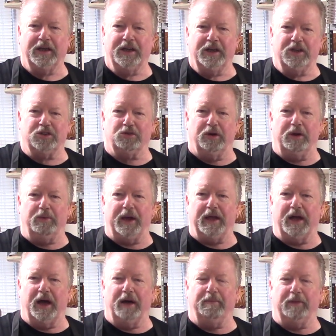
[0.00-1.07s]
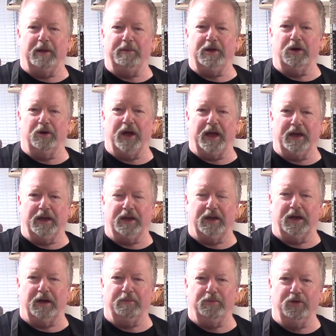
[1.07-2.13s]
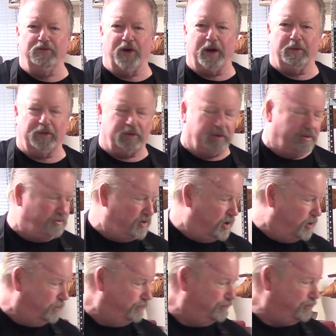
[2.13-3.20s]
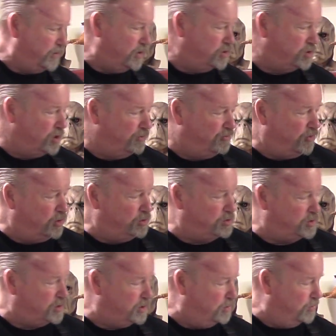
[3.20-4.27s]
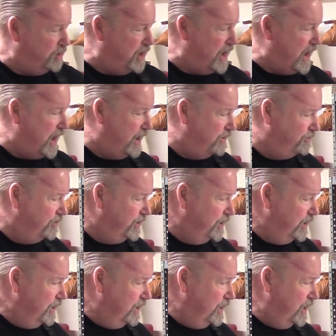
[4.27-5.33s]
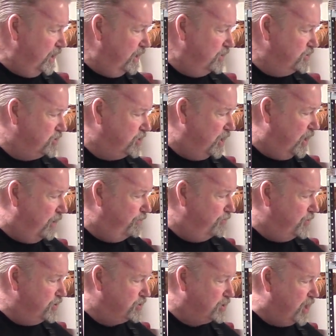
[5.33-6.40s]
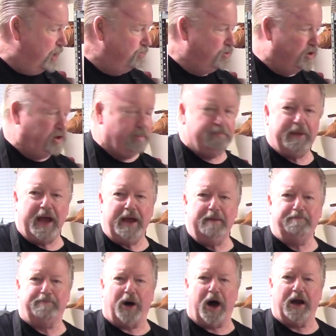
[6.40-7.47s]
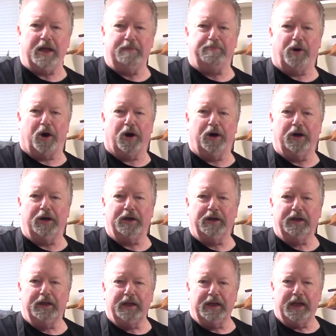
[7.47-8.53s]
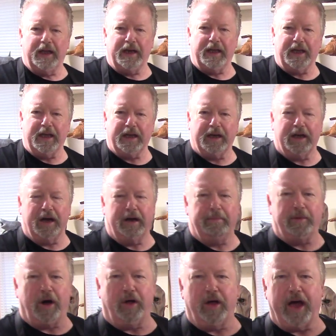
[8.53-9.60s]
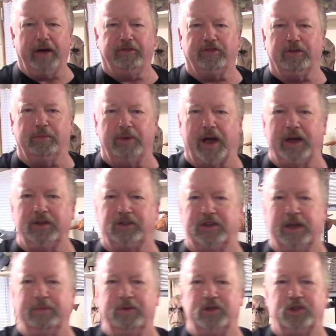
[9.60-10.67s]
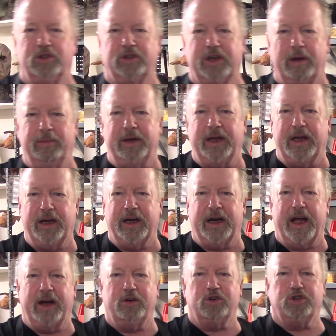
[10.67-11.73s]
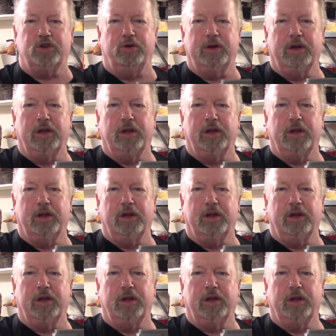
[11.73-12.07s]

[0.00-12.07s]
So anyway, let me go ahead and move on with the review. So first we have is this comes with a main body part. And again, I'll have some nice images coming in and out showing